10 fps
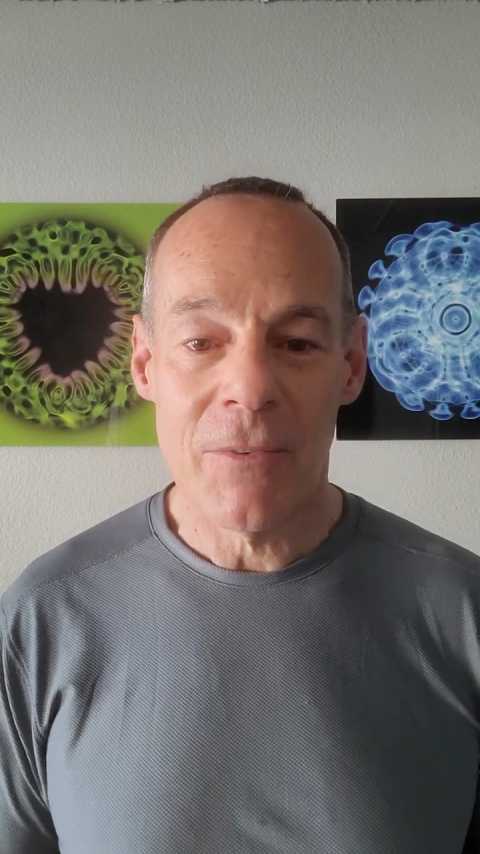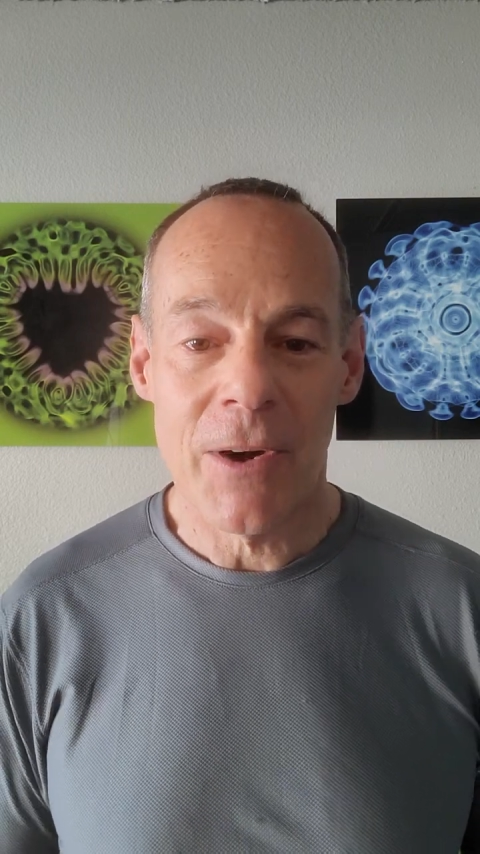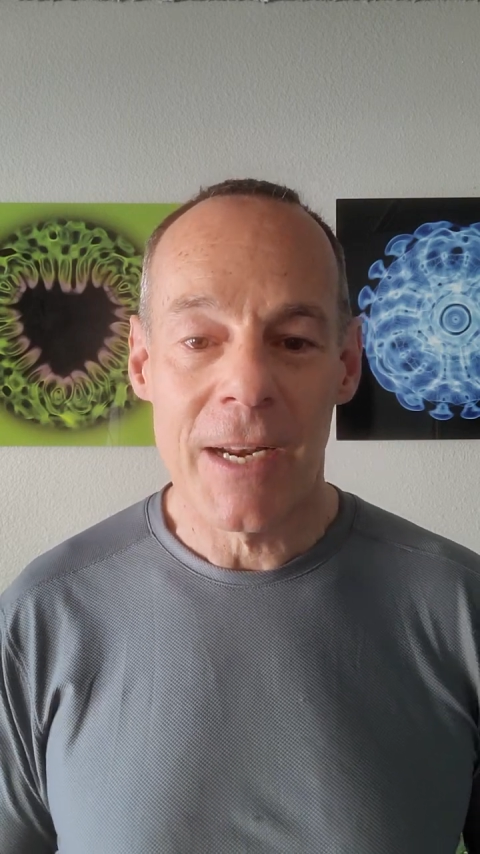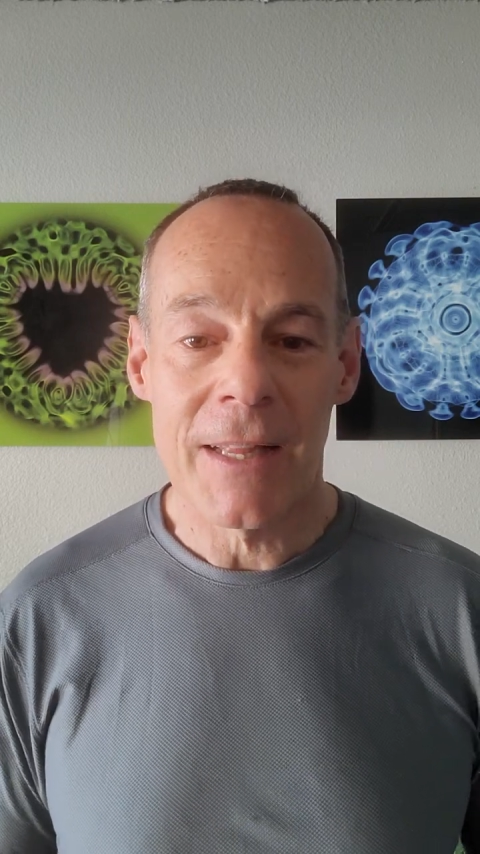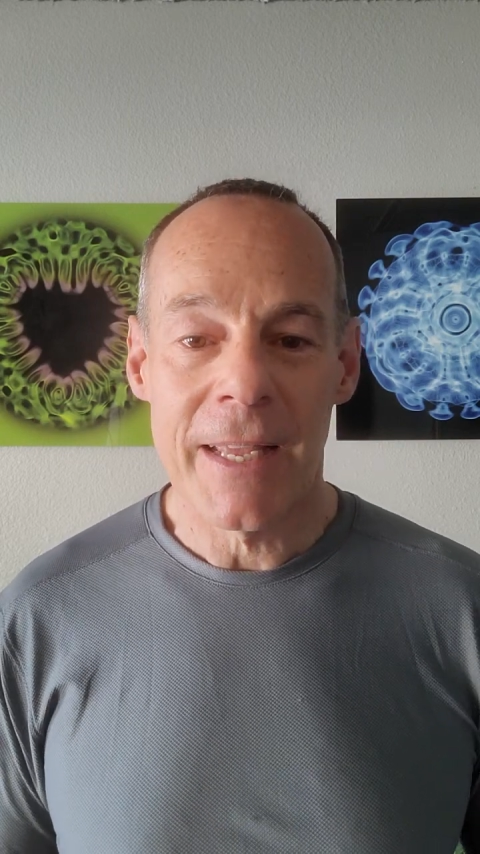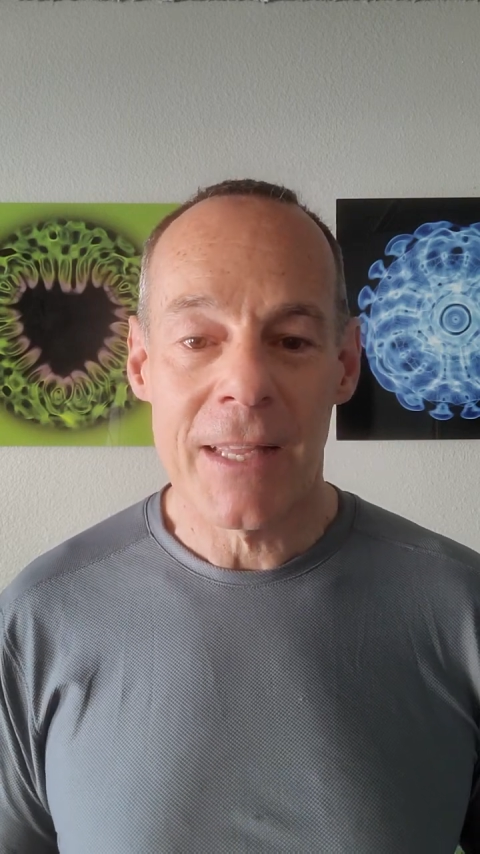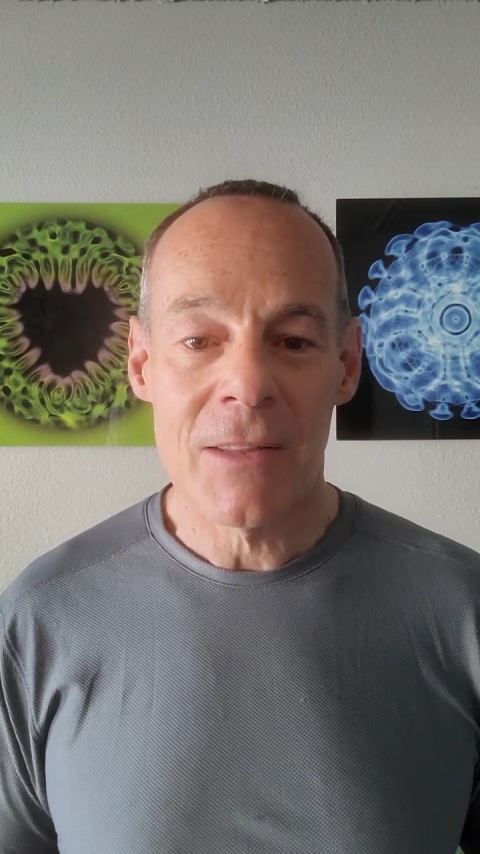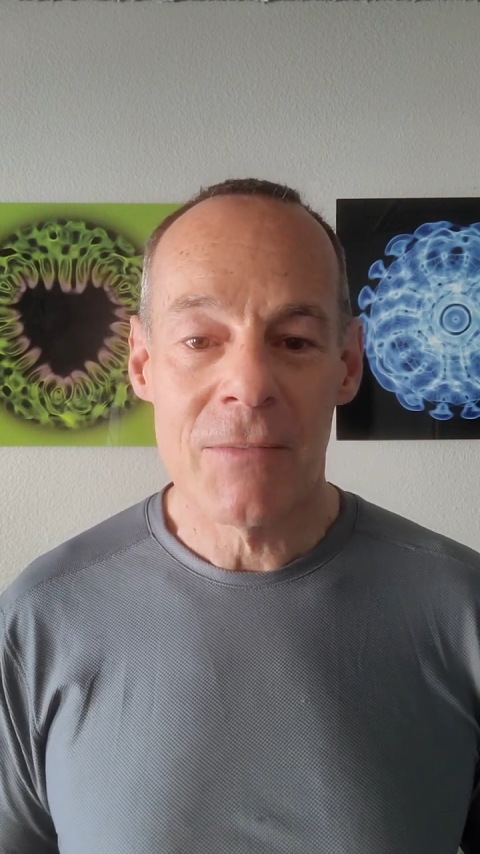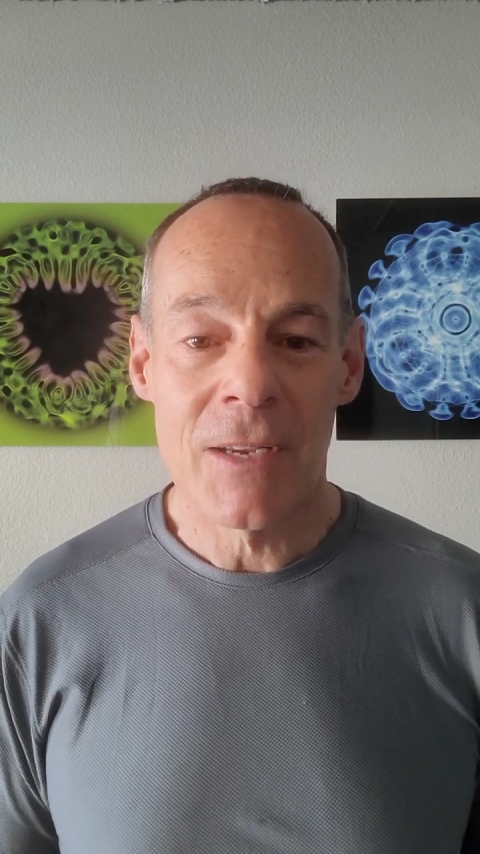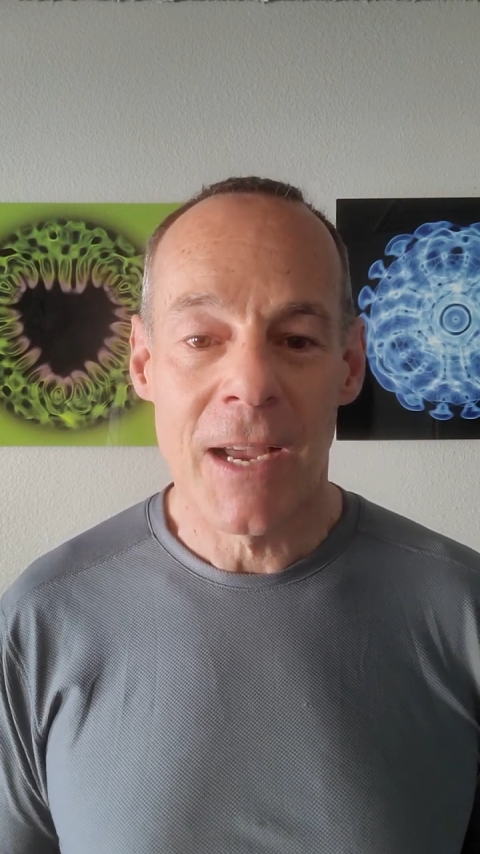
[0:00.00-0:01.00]
for any length
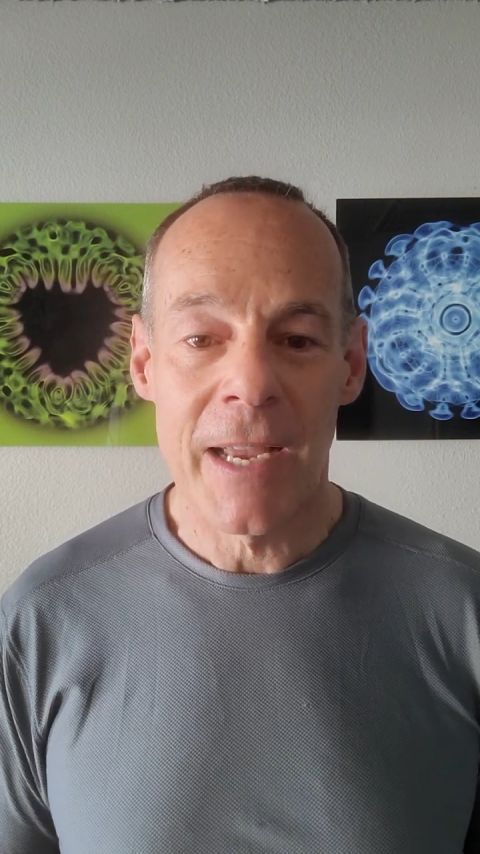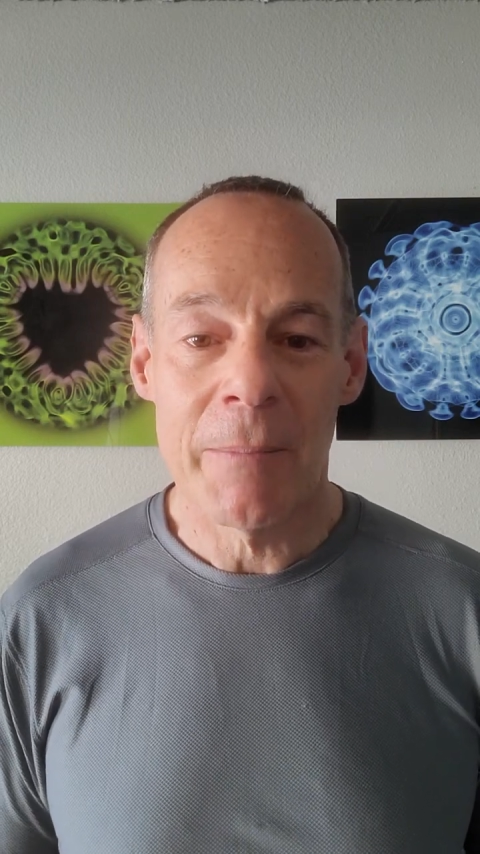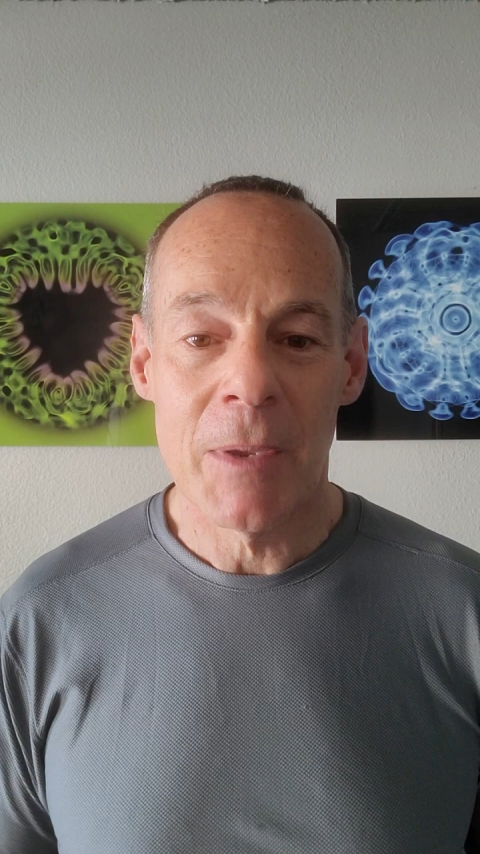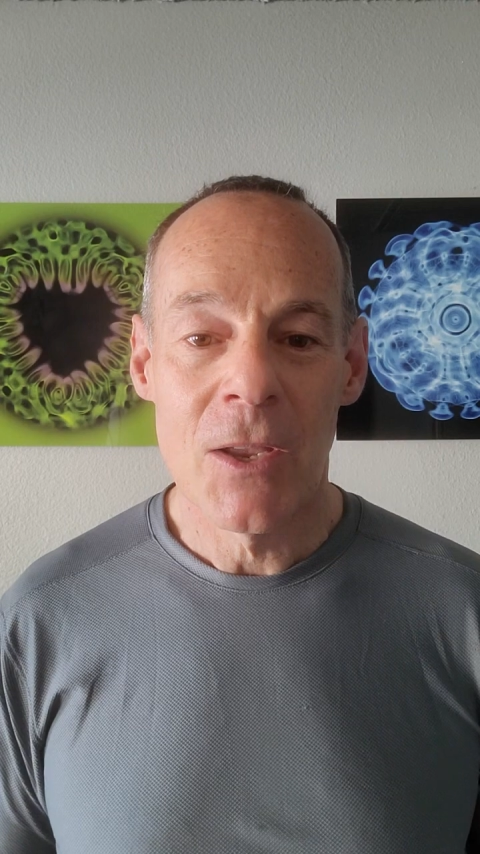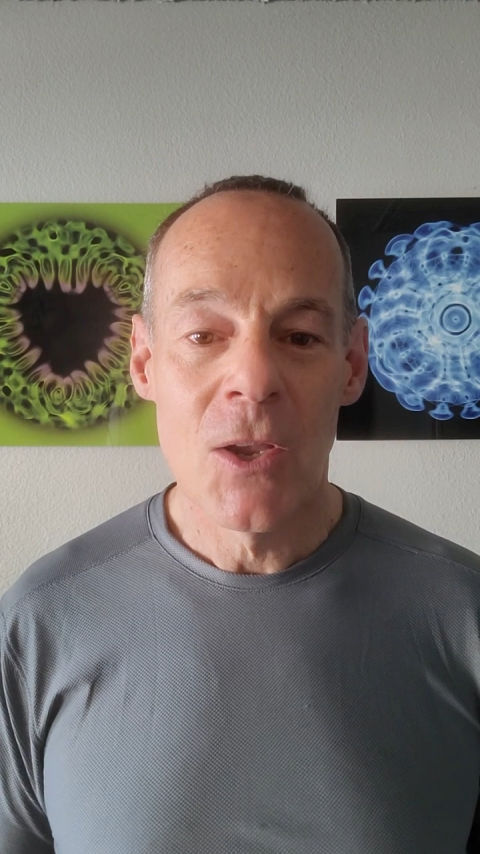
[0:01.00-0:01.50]
of time,